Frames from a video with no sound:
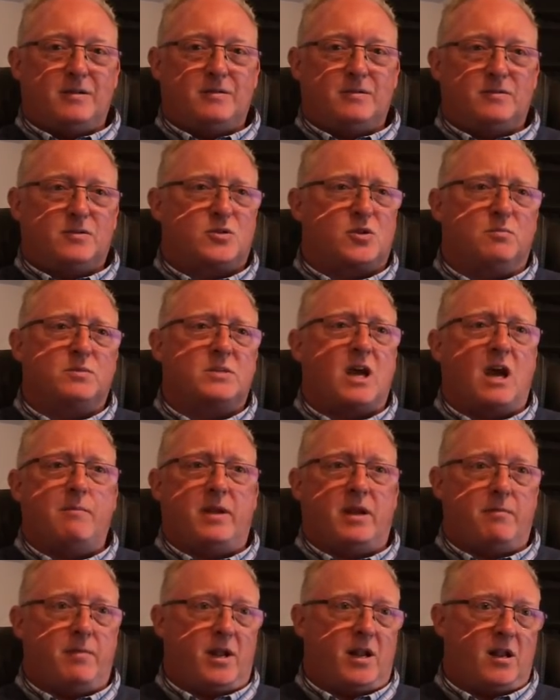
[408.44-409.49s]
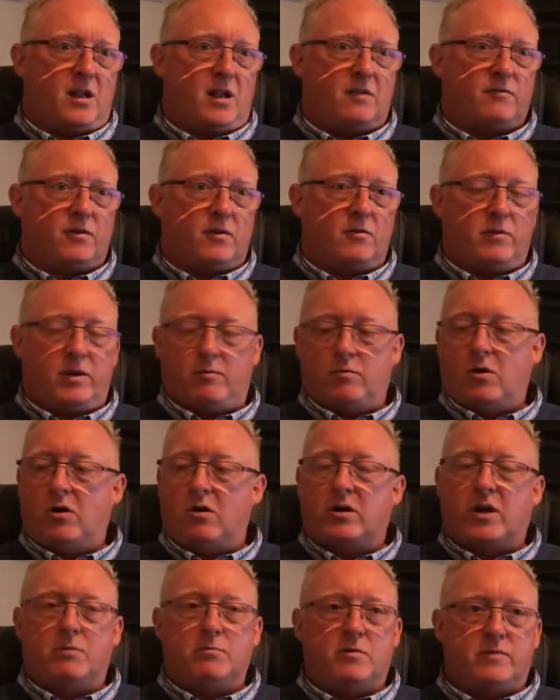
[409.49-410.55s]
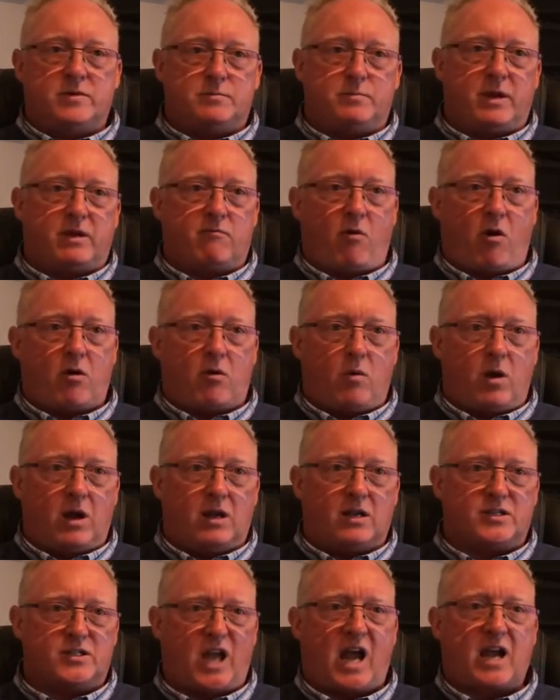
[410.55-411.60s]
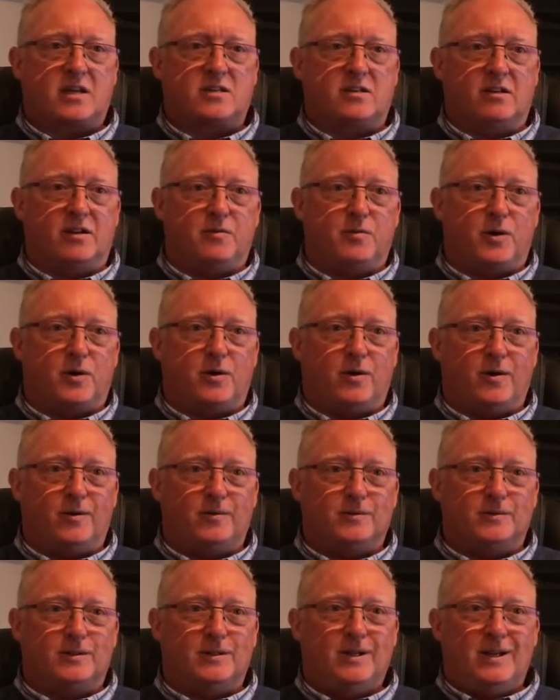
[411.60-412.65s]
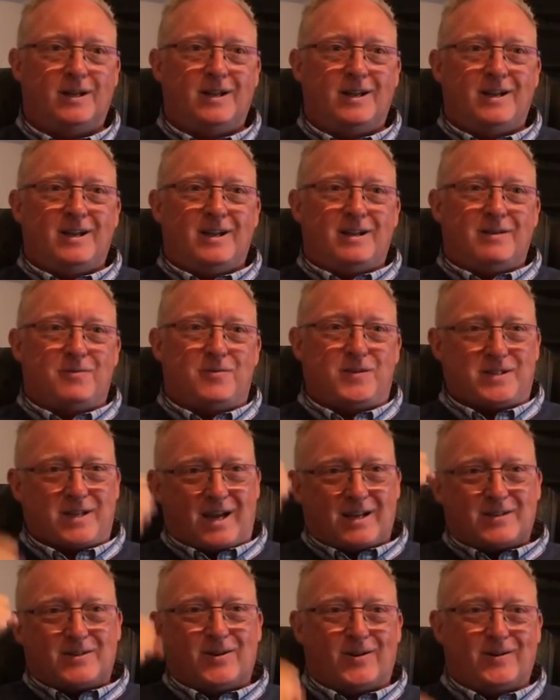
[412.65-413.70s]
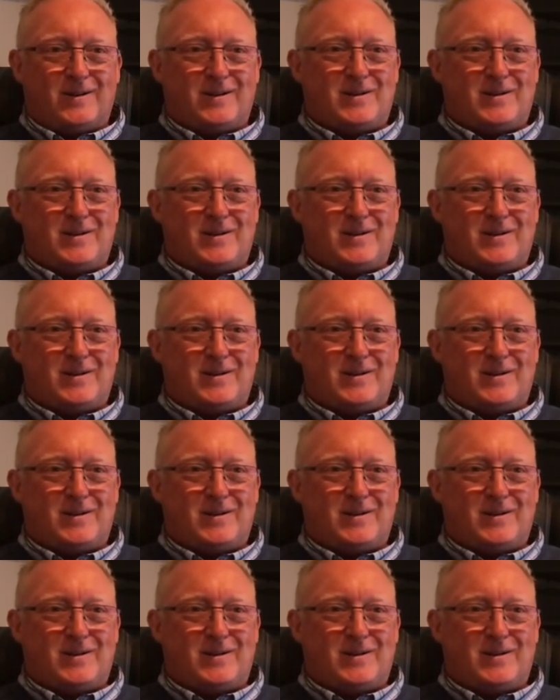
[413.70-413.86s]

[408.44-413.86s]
sometime in the middle of the afternoon, he'd walk in with his big Rottweiler, Zacks, and it were called, with his hat on.